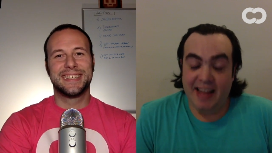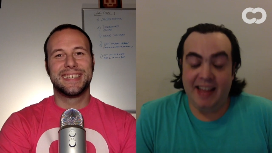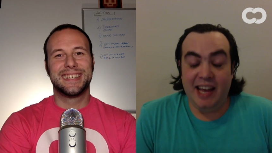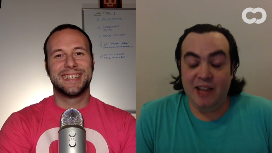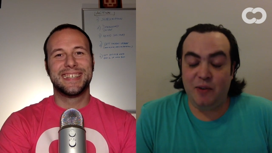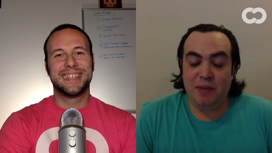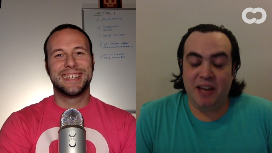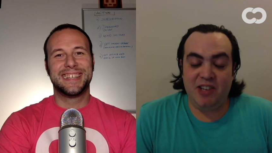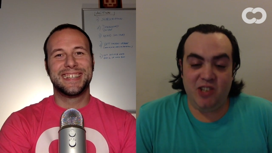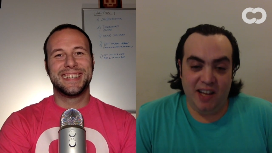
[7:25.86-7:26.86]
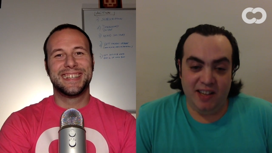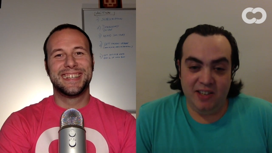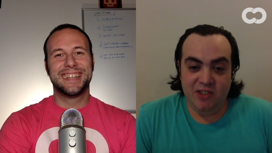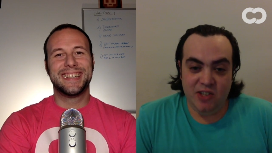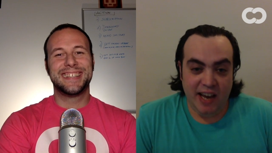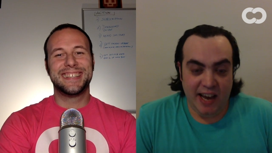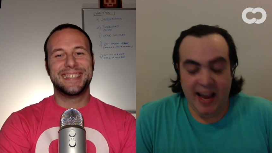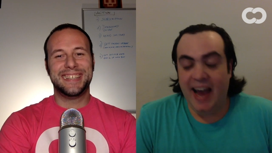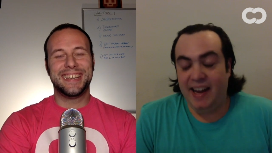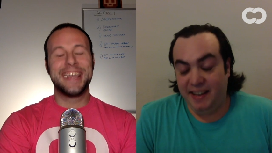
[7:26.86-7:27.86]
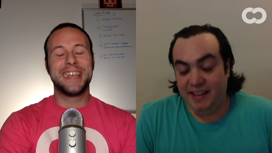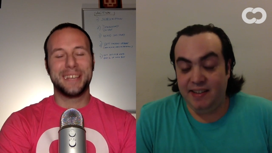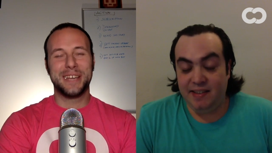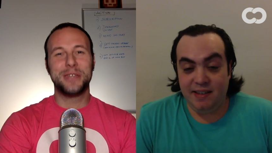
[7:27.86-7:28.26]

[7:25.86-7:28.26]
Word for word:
Speaker 1: it will be a challenge, and I did it.